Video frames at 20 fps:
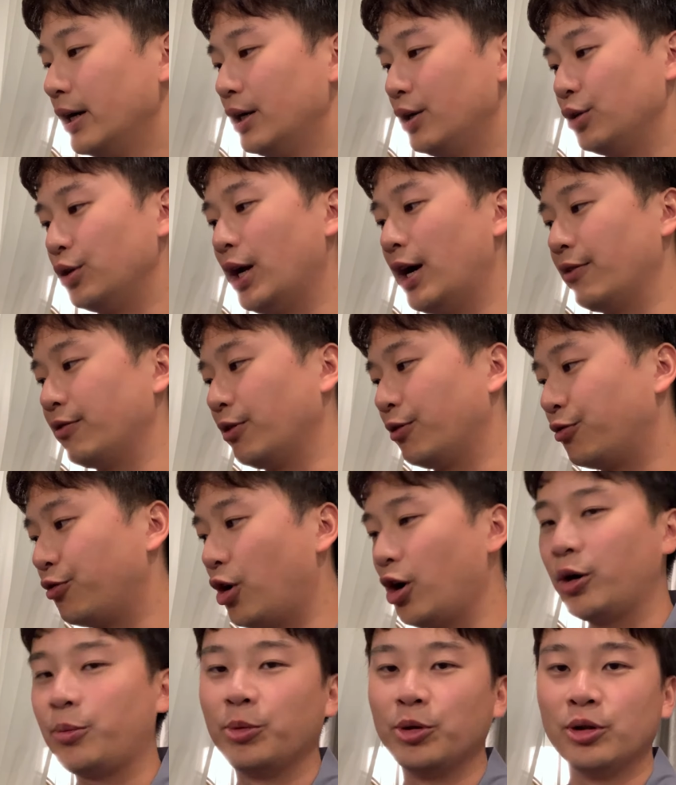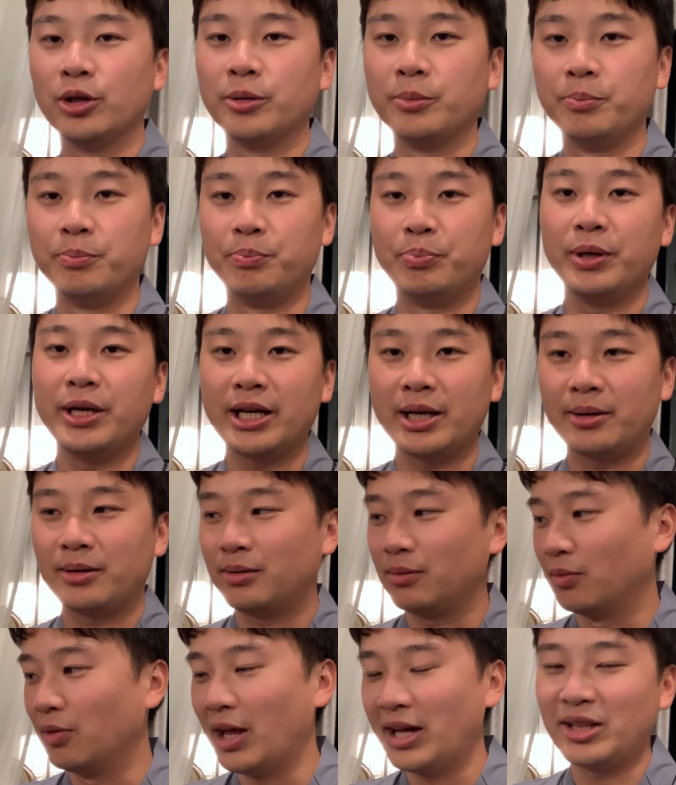You have the Franck Muller big
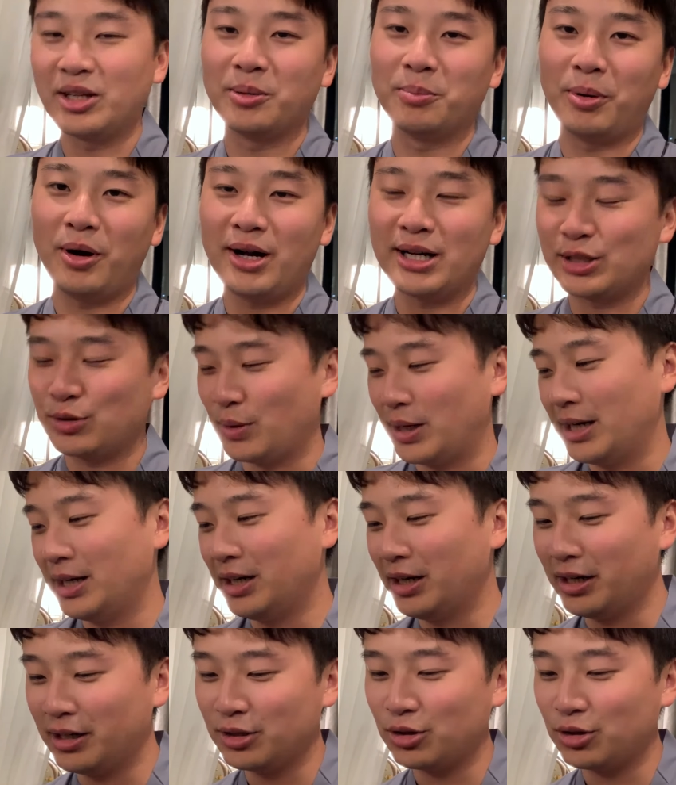leather box right here.